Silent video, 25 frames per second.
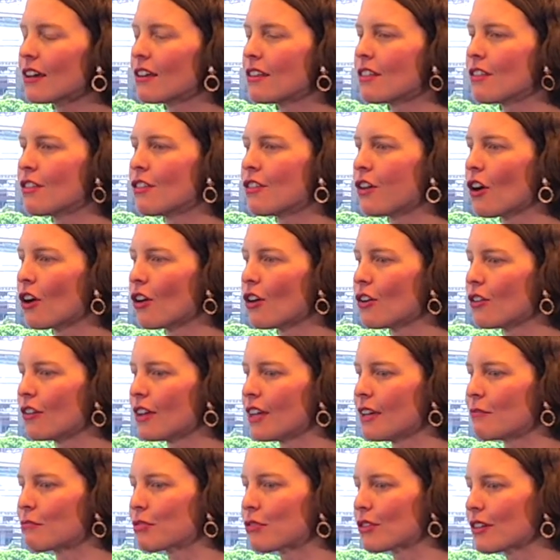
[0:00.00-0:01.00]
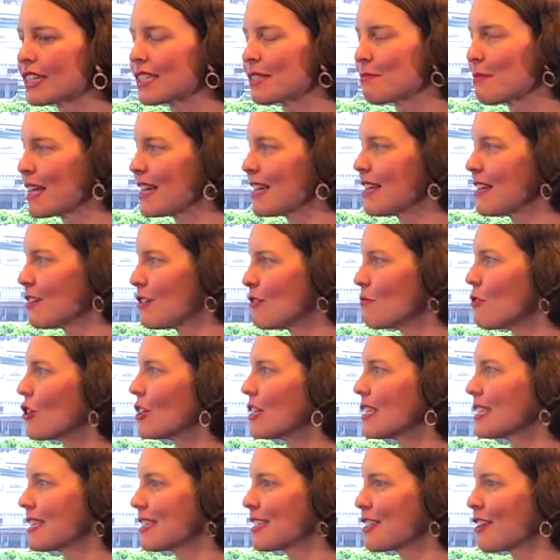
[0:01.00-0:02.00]
though employees may not
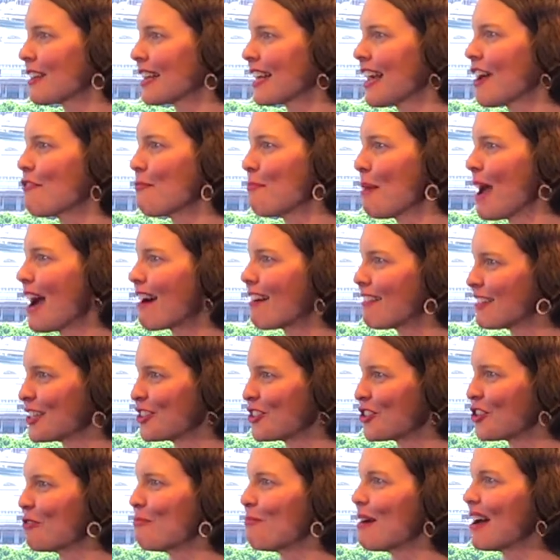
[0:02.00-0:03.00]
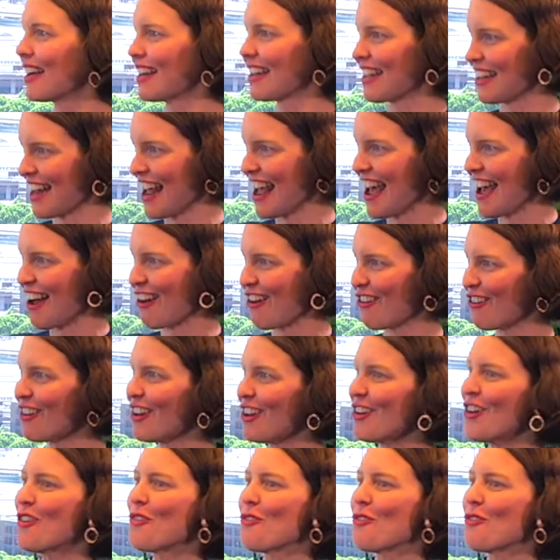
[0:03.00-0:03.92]
necessarily have power in the job market now,